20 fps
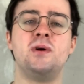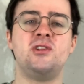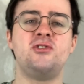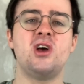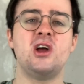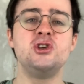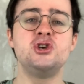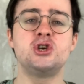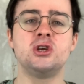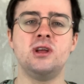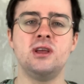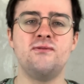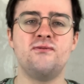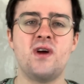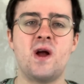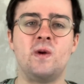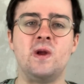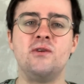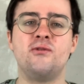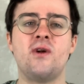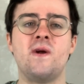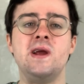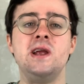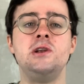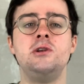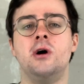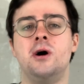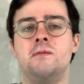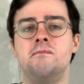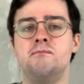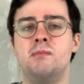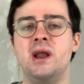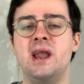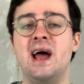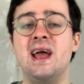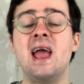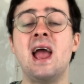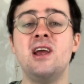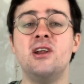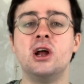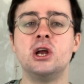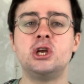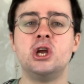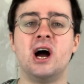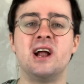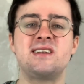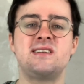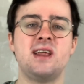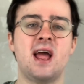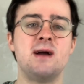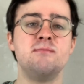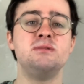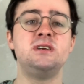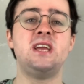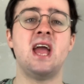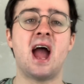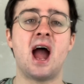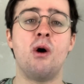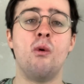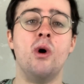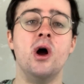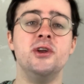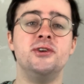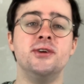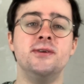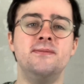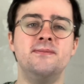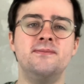potentially very, very dumb, but I ain't a goddamn coward.